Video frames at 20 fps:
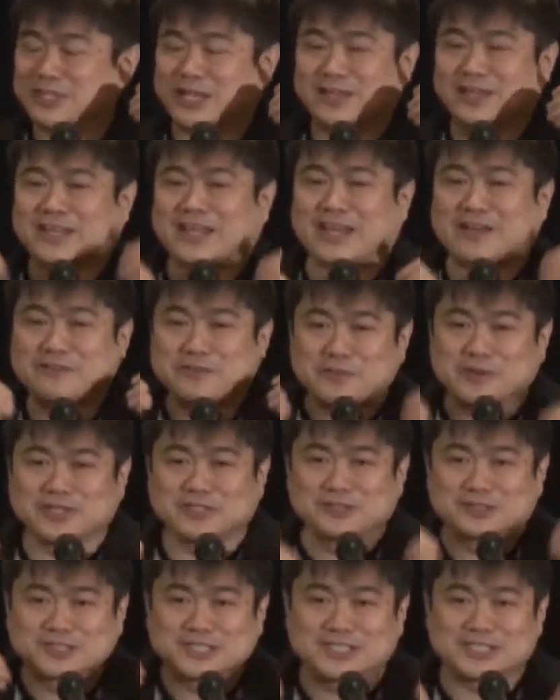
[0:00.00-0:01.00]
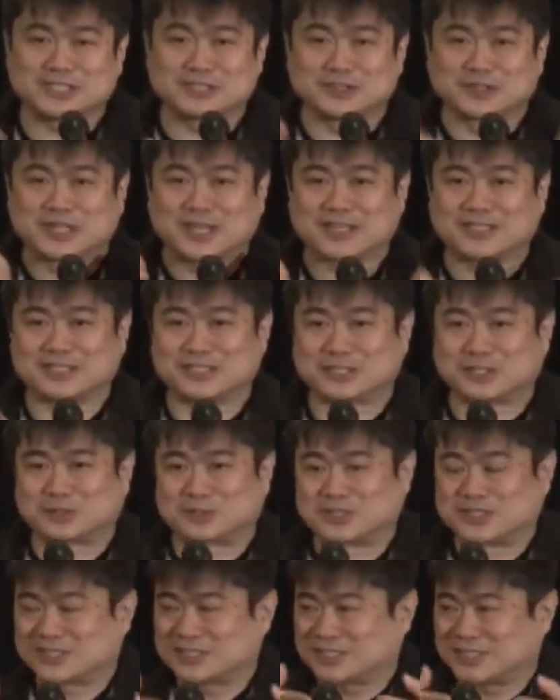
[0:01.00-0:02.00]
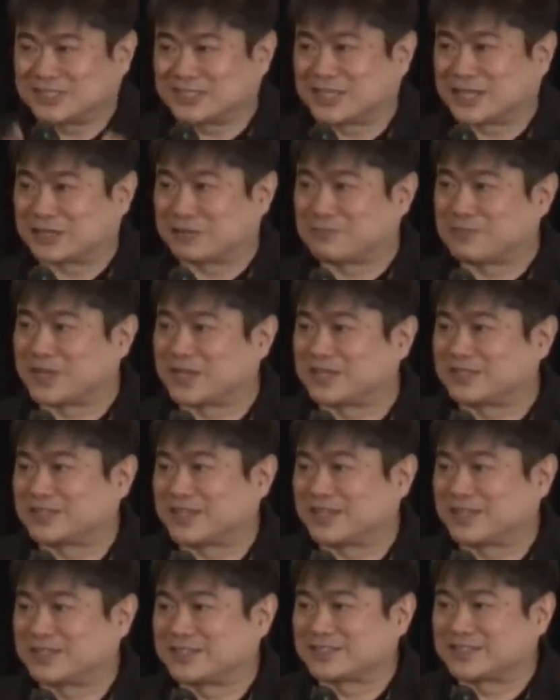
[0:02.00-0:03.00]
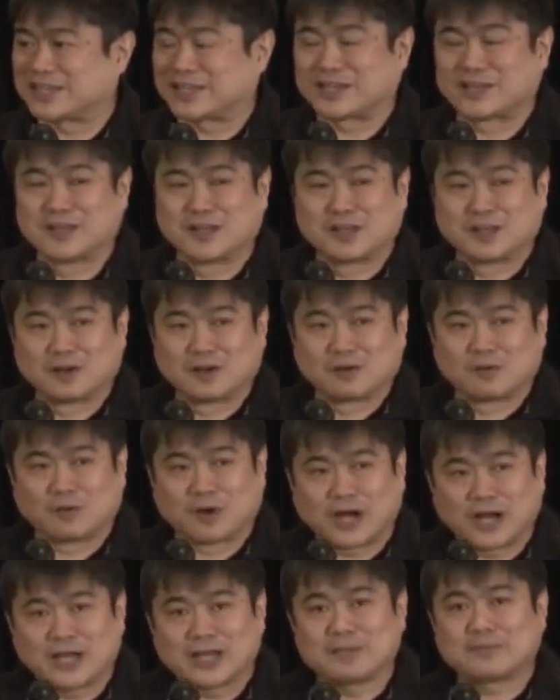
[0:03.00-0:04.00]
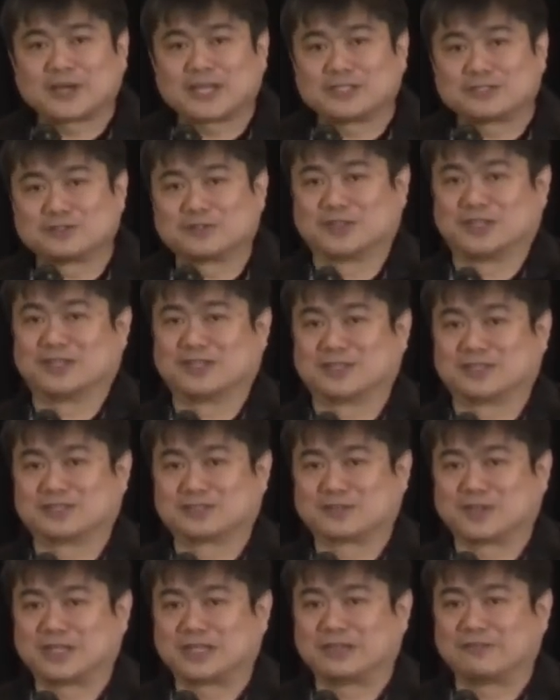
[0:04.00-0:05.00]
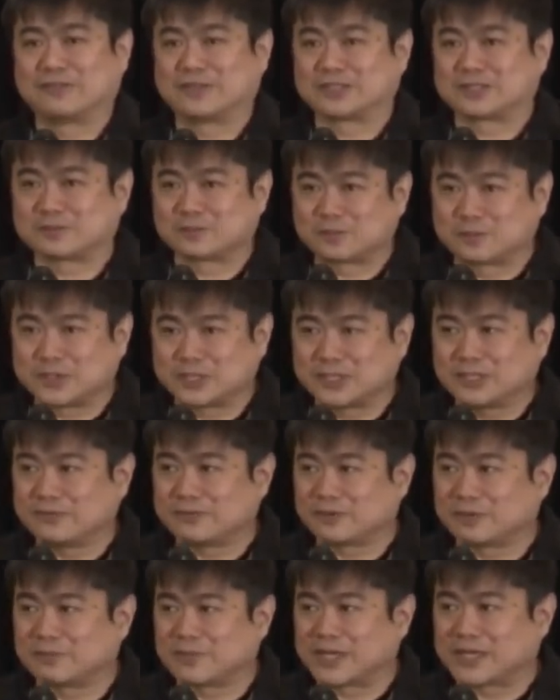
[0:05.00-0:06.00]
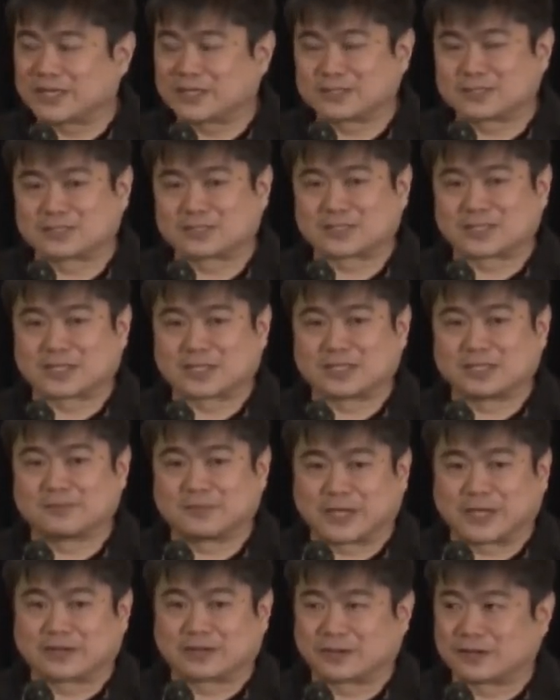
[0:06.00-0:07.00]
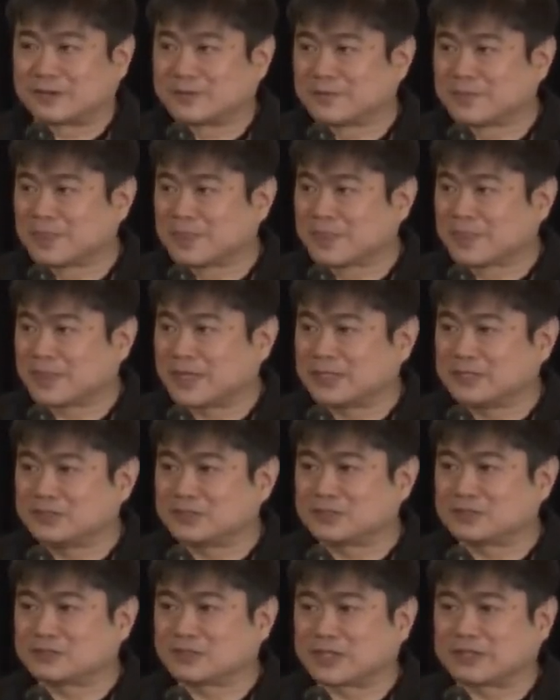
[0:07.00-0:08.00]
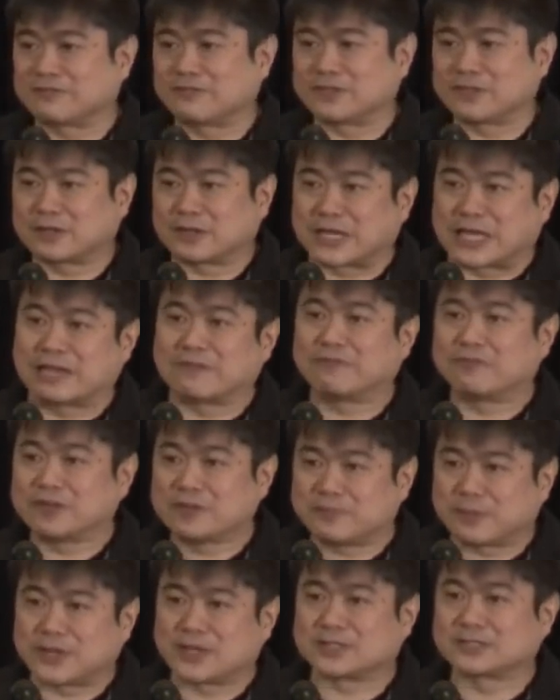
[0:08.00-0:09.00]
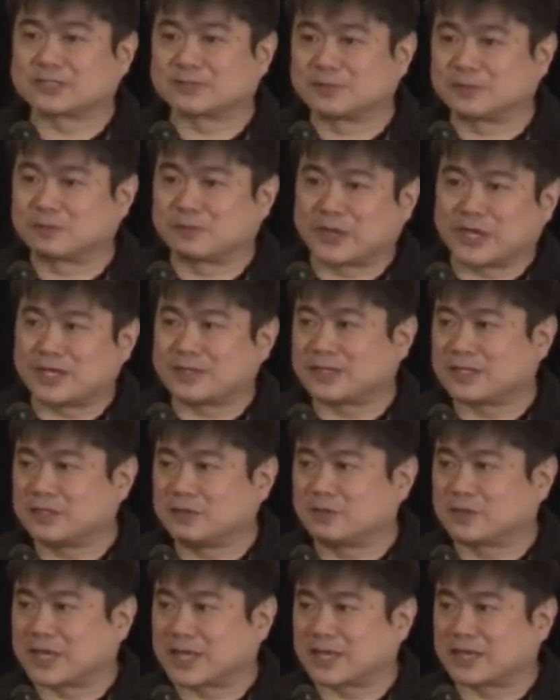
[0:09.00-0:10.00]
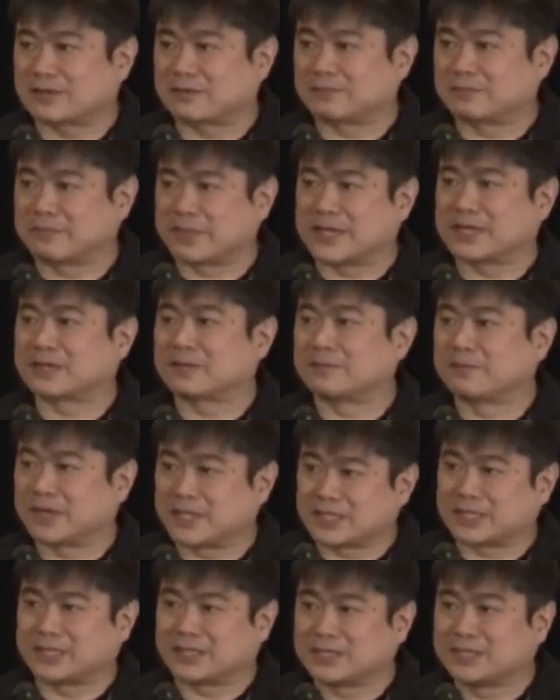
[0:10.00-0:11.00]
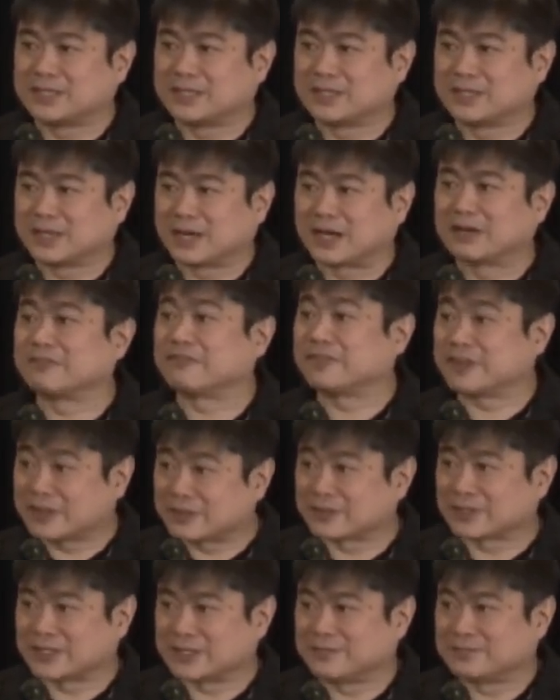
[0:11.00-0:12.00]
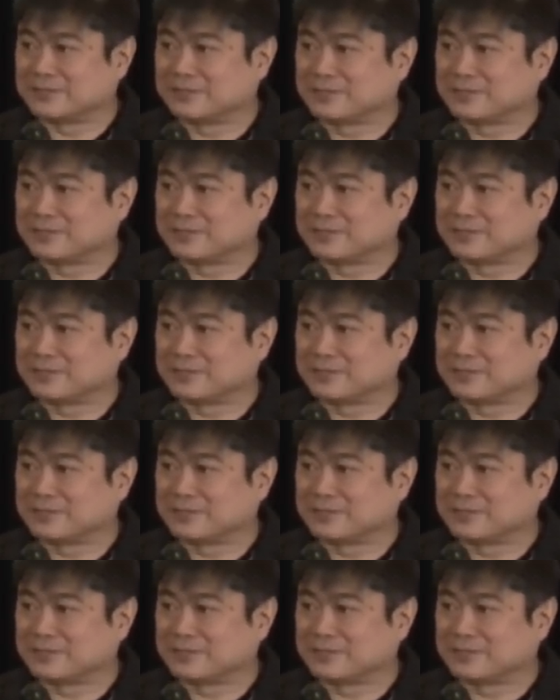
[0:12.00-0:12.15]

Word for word: like, everyone who's issuing an ICO needs to sit down and meditate and say, why am I doing this, right? If it's really for making society better, then you should try to figure out every possible way that you can't make money unfairly,